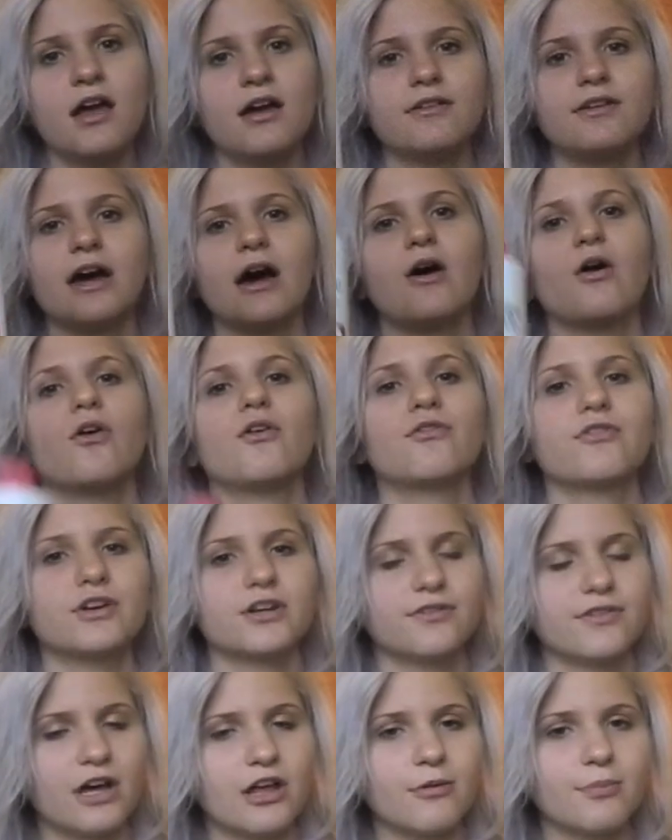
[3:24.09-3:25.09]
Now for
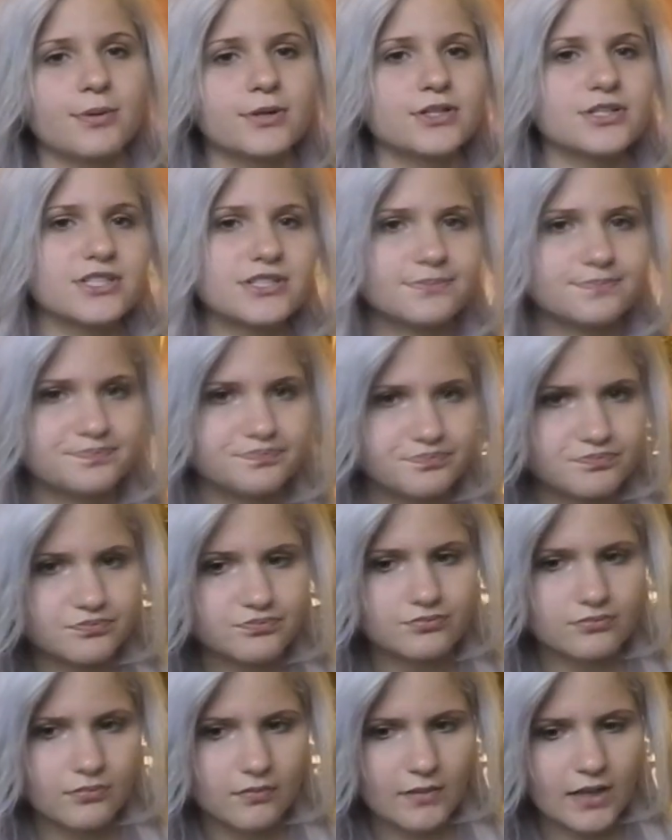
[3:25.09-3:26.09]
developers,
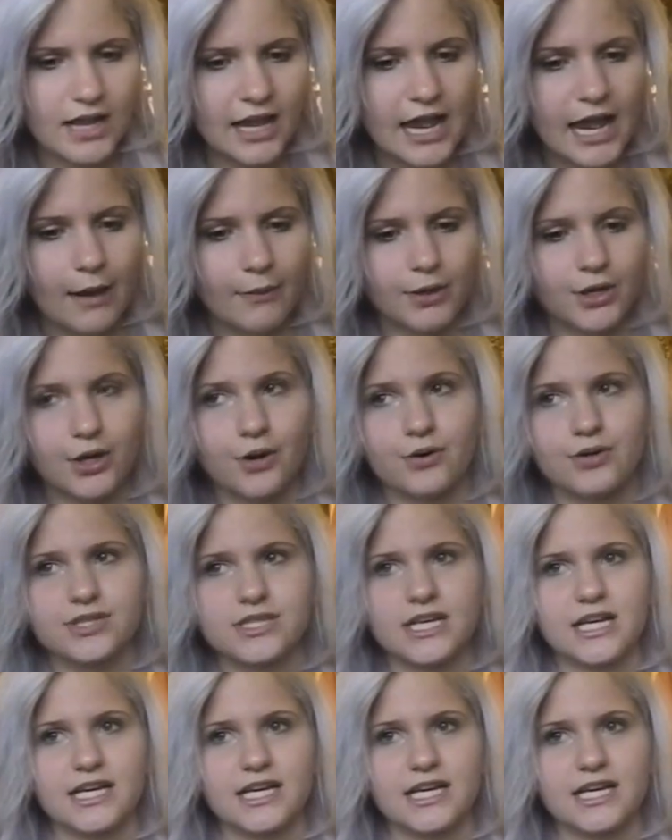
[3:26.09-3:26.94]
how it goes